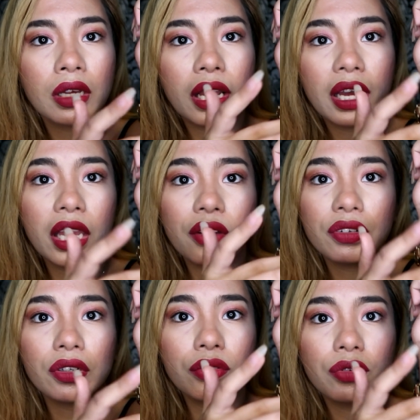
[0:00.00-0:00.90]
I have
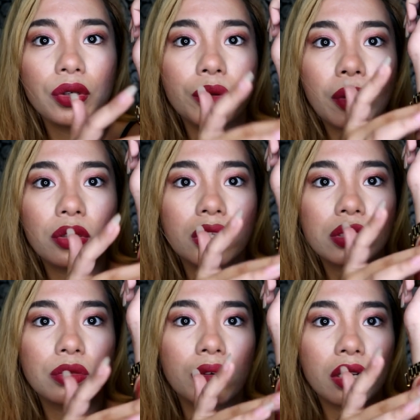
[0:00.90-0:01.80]
a review about
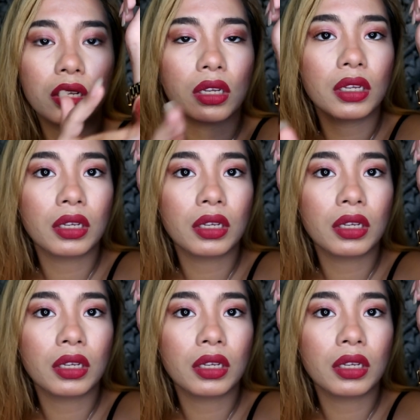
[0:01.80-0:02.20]
this one.